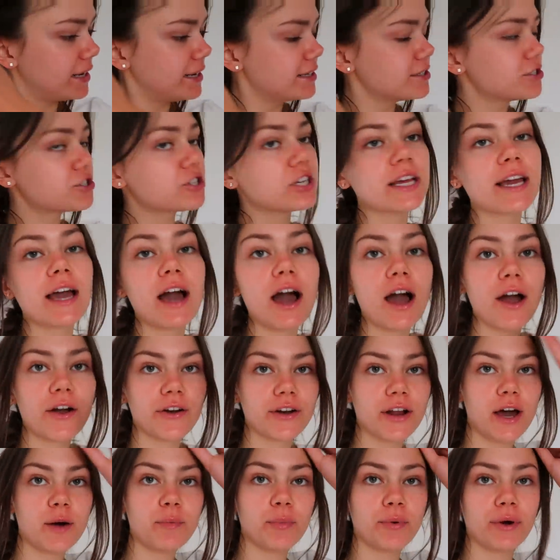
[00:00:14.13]
Literally, her
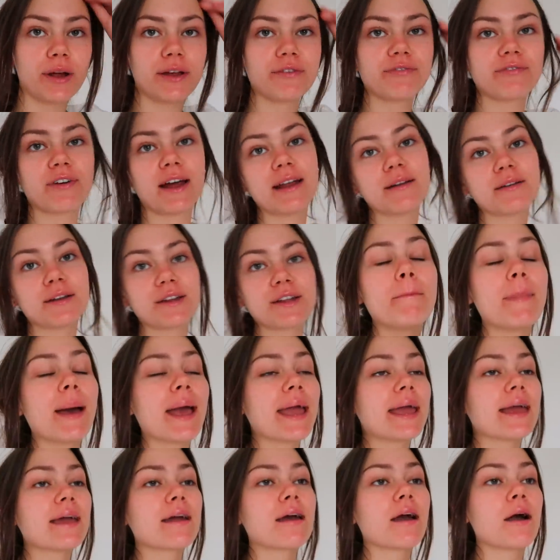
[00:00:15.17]
and her boyfriend
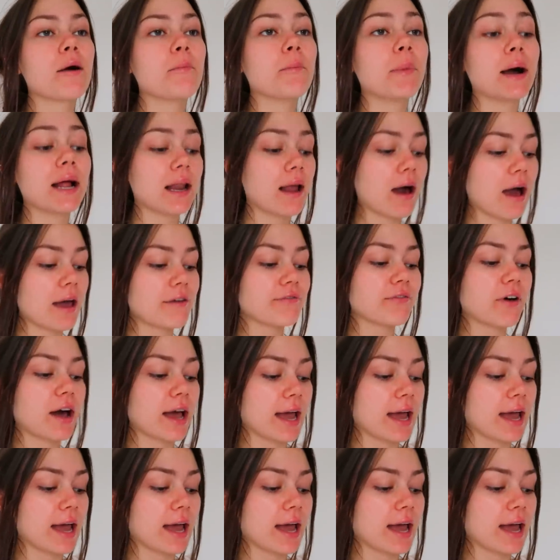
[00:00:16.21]
make my life.